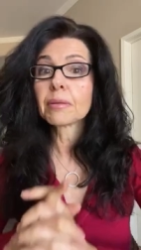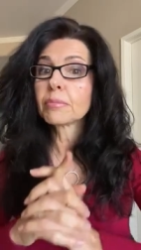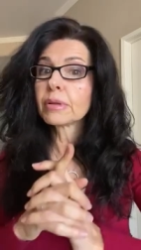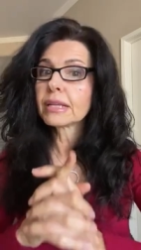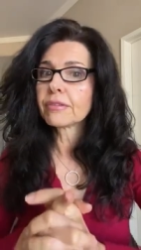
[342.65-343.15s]

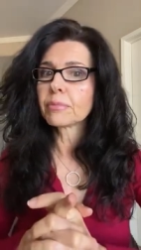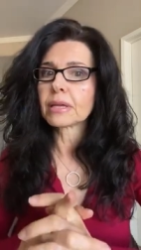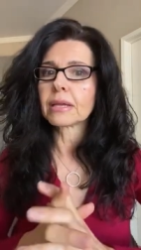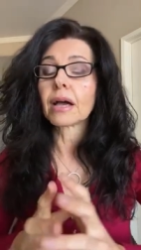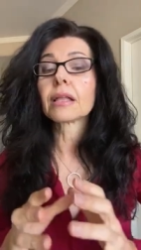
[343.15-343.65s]
And believe
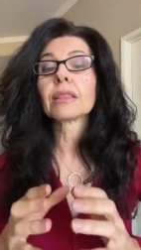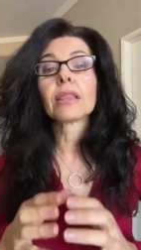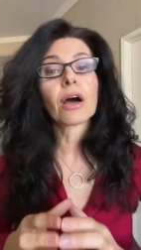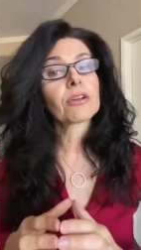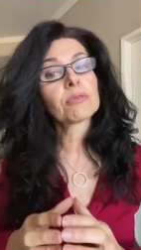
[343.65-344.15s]
me, a
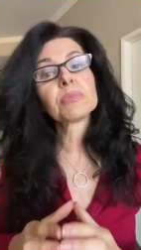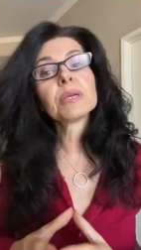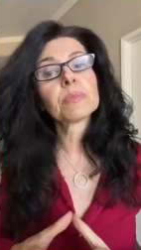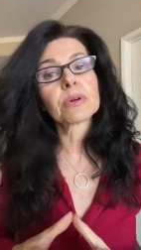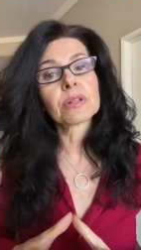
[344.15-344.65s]
lot of
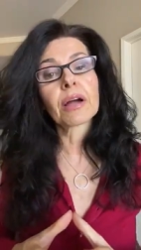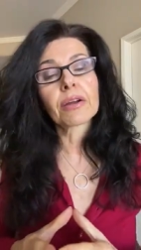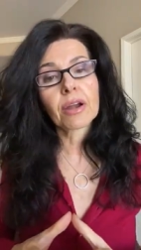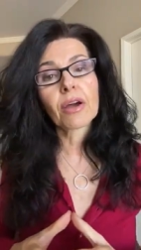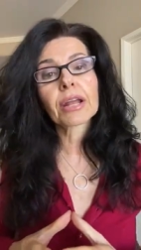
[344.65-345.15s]
people
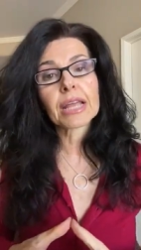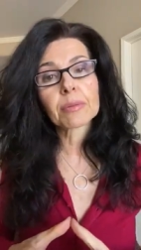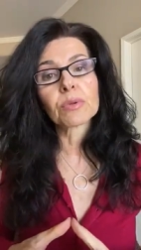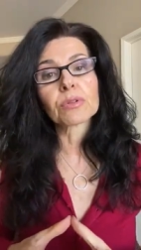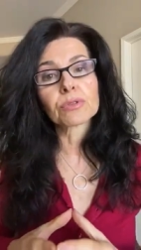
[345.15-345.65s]
are not
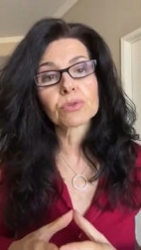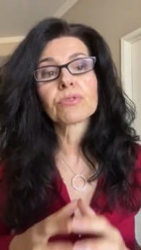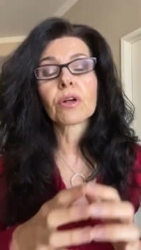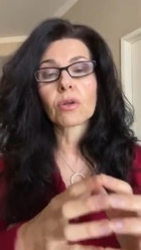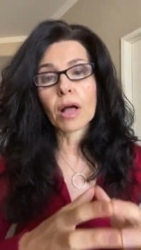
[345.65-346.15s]
able to
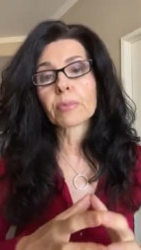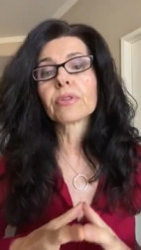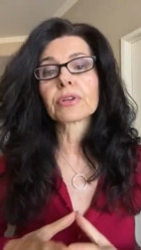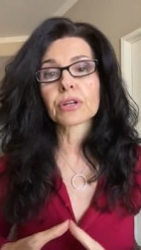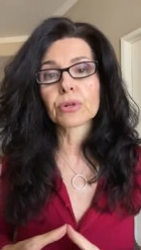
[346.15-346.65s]
follow
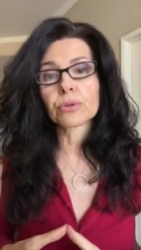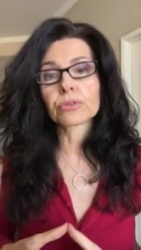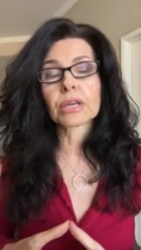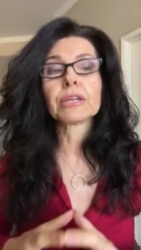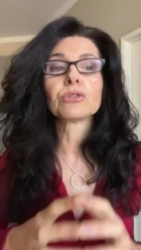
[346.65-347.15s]
up on their
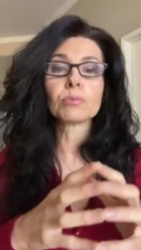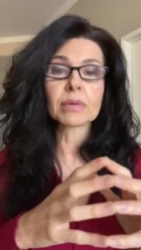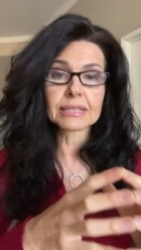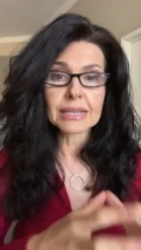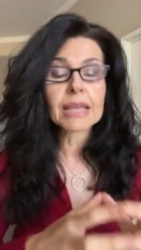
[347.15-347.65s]
goals and to
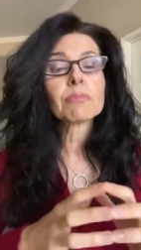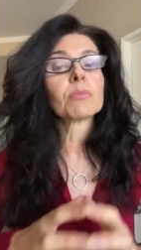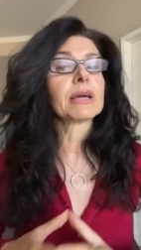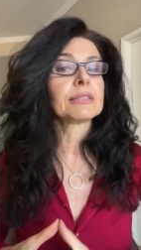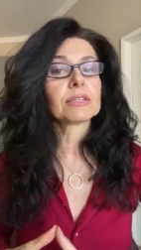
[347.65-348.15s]
maintain
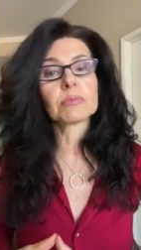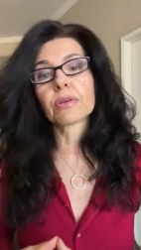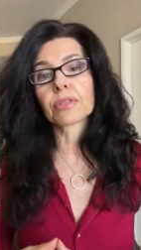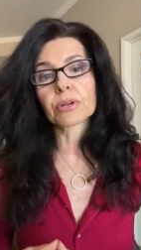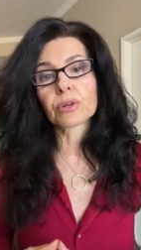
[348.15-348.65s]

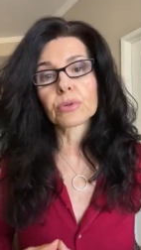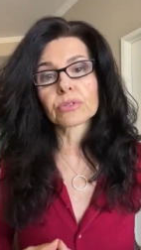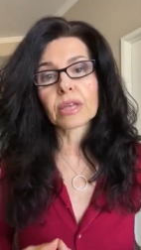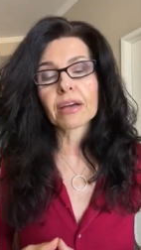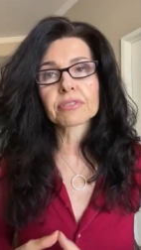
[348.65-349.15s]
momentum on their
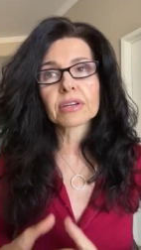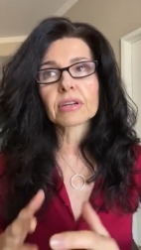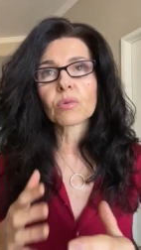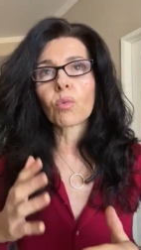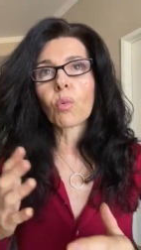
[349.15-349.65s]
goals.
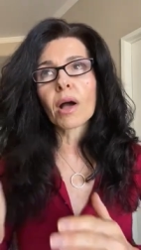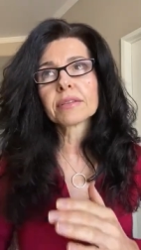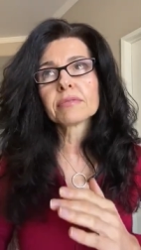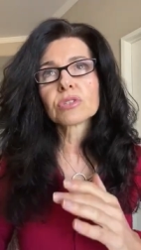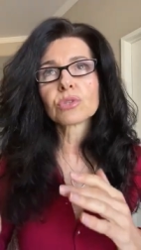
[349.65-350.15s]
After
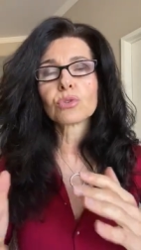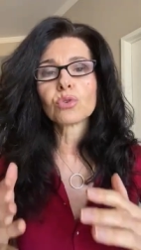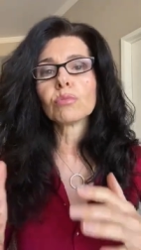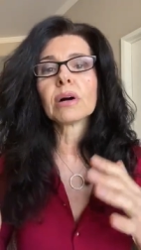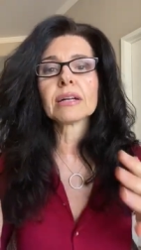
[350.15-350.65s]
one to
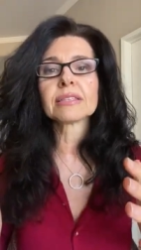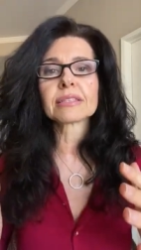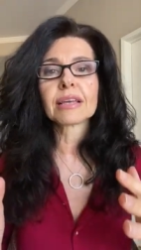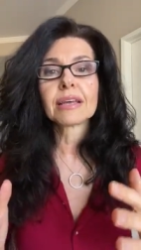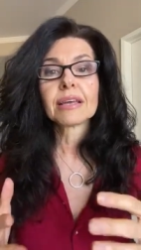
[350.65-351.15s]
two
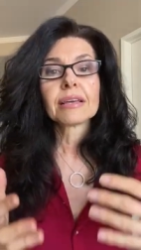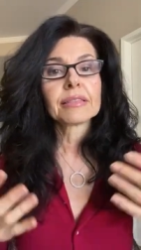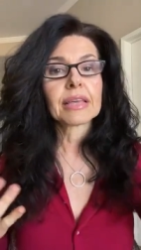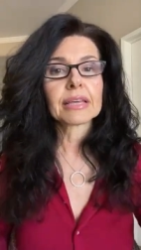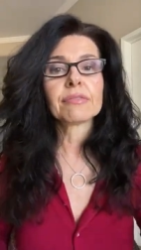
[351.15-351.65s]
months,
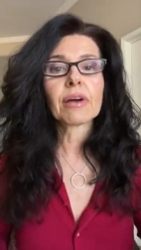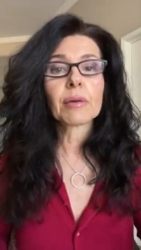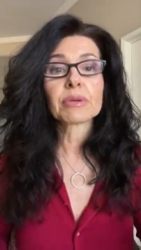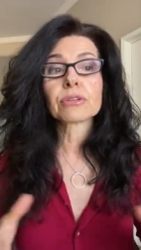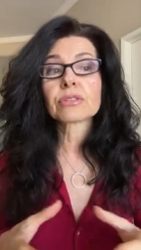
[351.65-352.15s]
they give
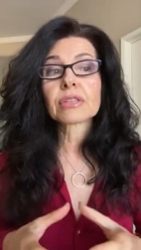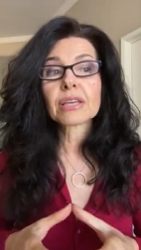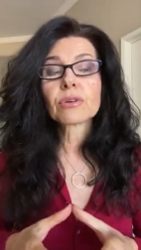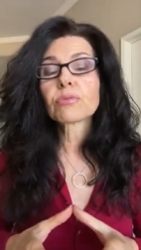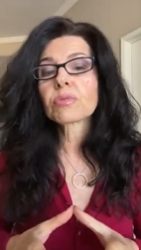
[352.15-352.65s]
up because
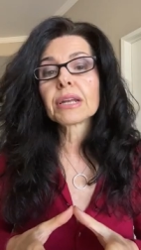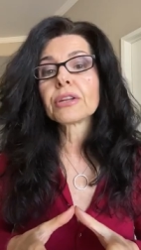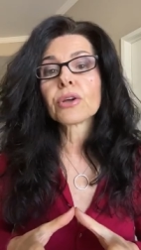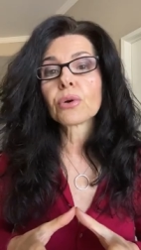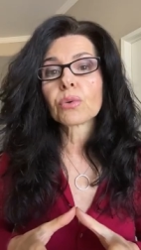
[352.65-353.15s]
they don't
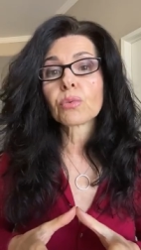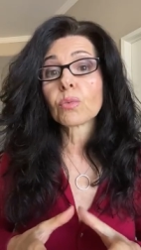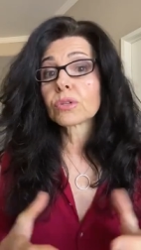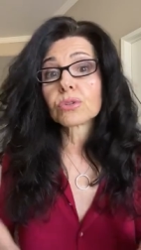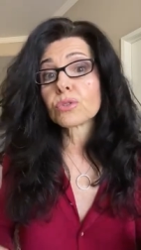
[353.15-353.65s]
really know
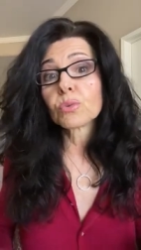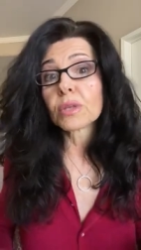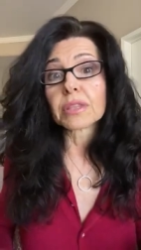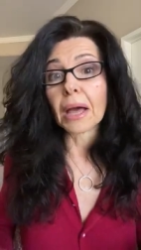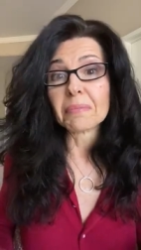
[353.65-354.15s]
what to do
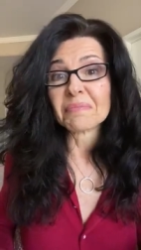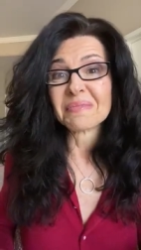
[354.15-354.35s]
with them.